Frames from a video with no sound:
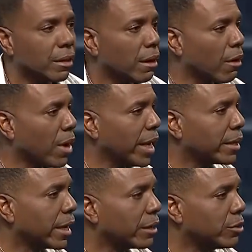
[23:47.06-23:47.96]
All right,
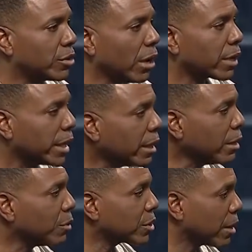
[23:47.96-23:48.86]
now you thought
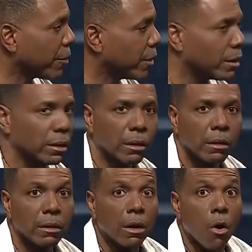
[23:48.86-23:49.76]
healing was something.
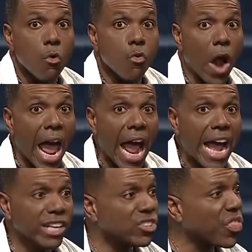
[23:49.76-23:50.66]

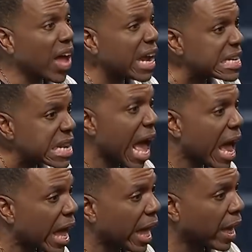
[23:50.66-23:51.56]
Raise the
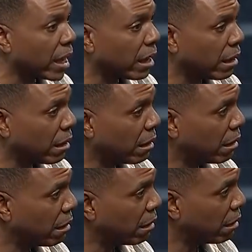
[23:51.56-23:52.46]
dead. Amen.